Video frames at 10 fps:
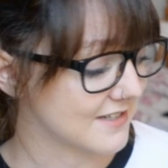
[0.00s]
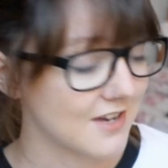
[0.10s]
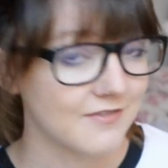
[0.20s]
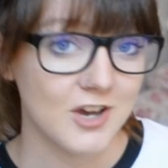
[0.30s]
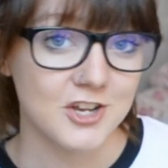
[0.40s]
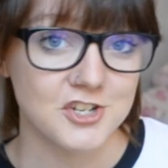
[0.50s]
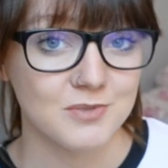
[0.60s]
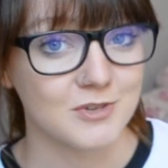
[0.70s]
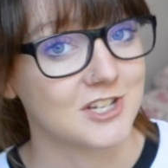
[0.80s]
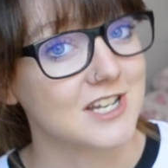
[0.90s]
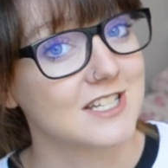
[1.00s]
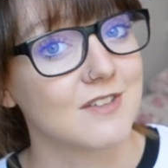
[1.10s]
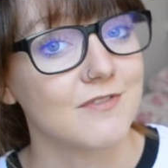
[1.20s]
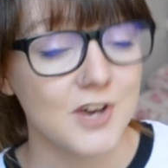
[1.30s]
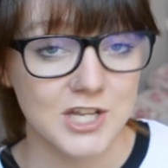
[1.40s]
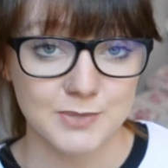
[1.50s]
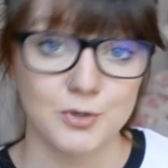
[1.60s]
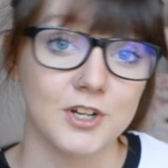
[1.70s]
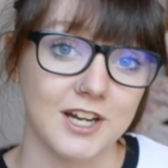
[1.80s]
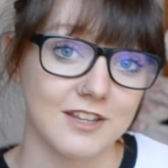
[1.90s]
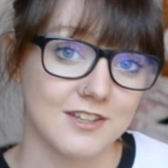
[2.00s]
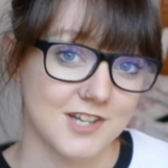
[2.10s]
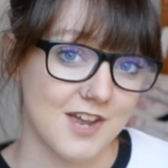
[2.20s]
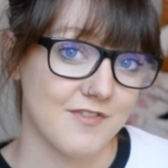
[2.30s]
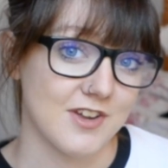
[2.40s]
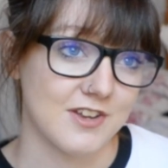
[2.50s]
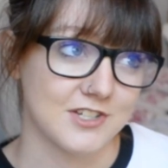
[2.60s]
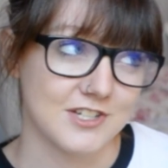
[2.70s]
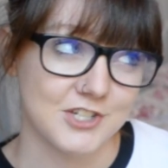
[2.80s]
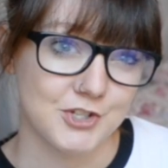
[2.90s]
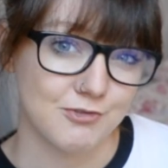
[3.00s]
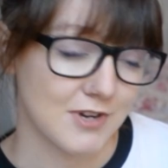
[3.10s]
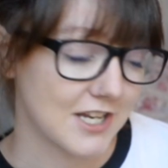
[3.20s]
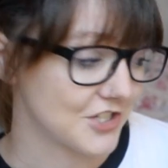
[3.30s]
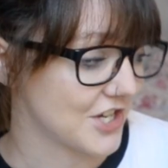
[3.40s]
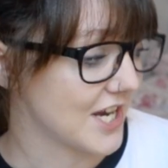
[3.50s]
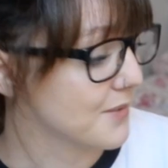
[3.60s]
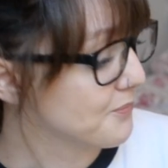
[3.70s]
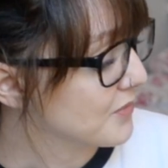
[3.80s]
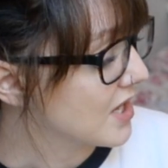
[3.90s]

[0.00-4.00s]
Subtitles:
Divergent, which is the first book in the Divergent trilogy,